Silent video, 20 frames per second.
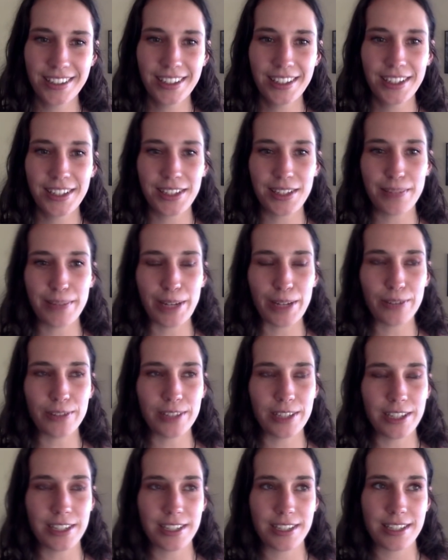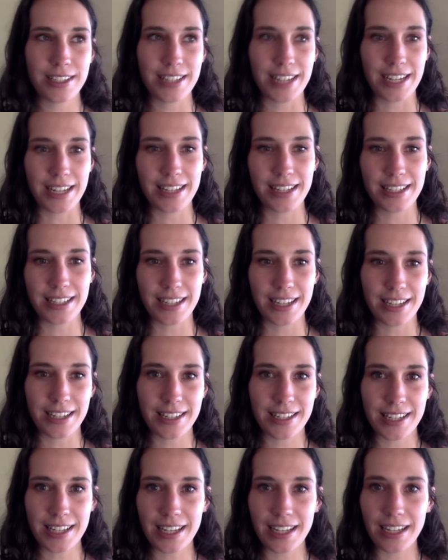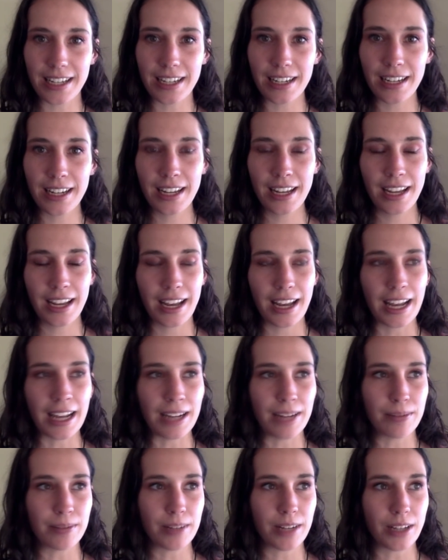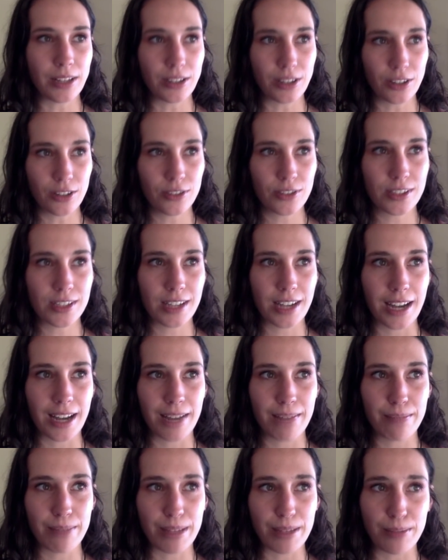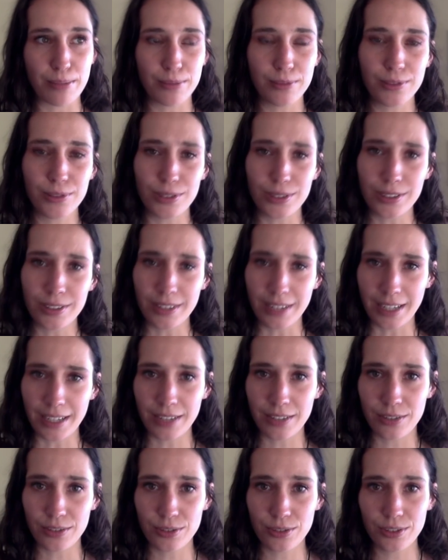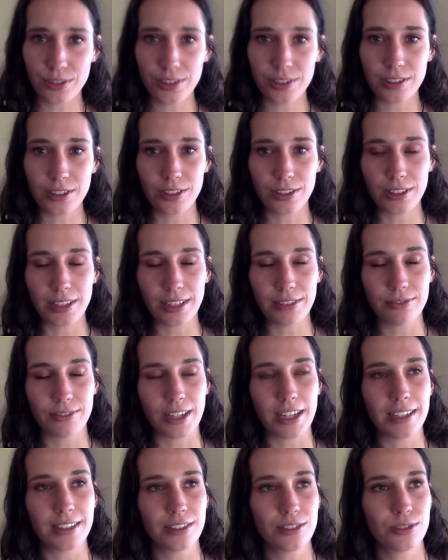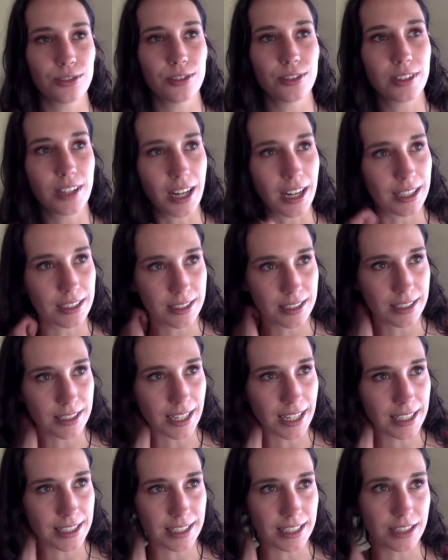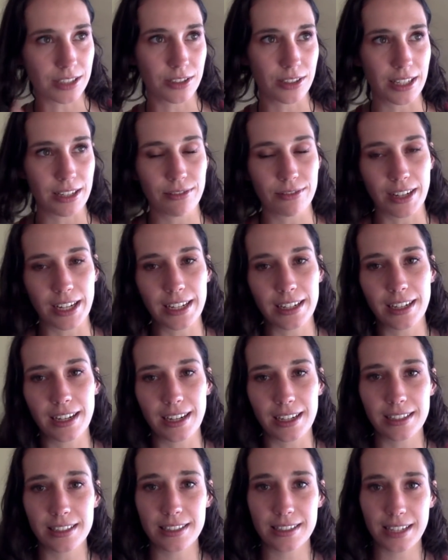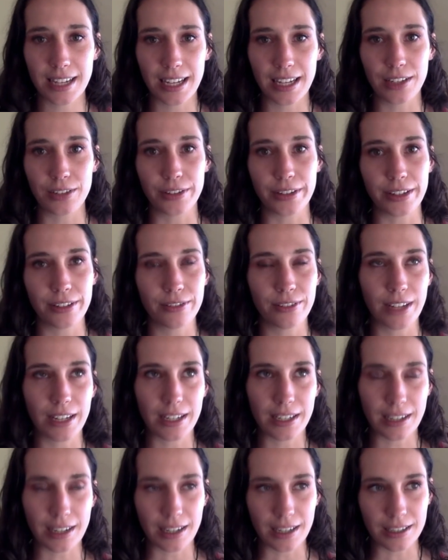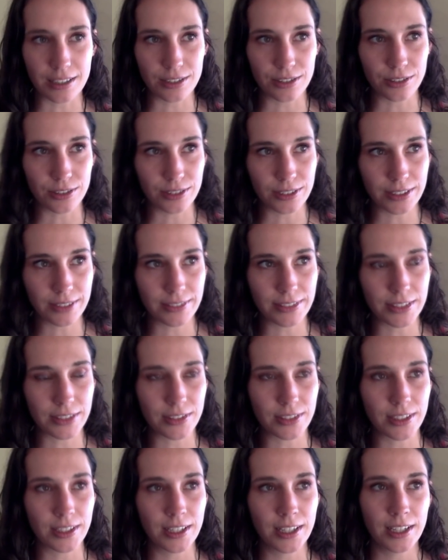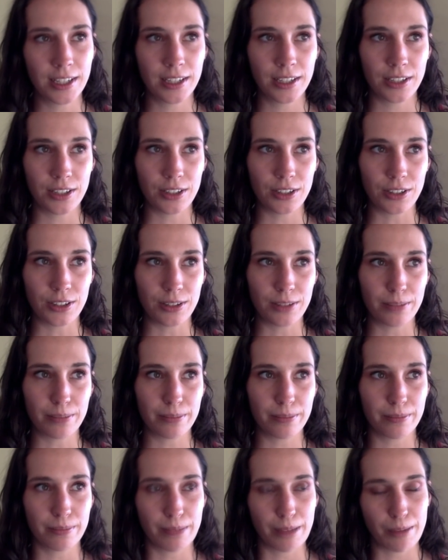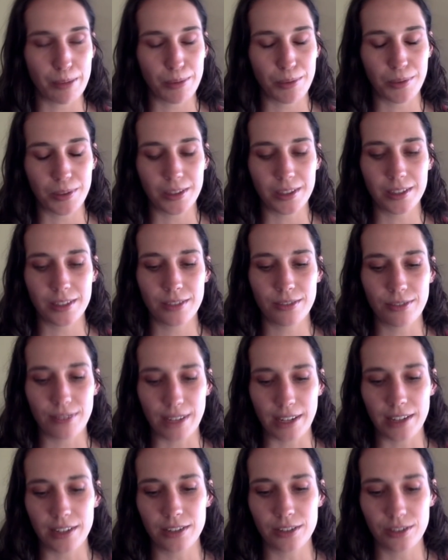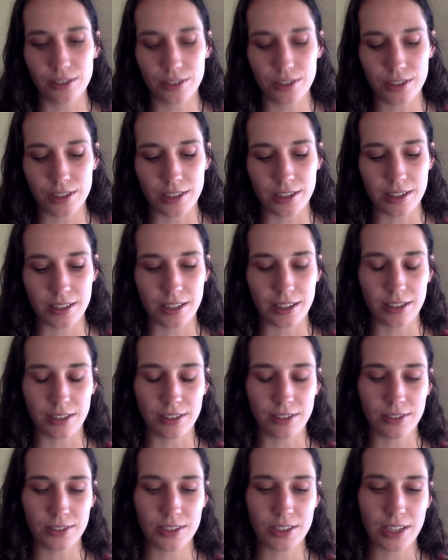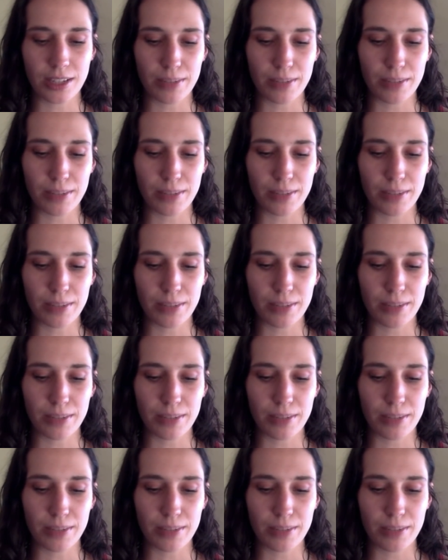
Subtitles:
you might want to just say things how you see it. And a lot of the time people don't like the truth, you know, they find the truth hard to digest, or they find it hard to take, or they find it hard to agree with, or, you know, people want to defend illusions. A lot of the time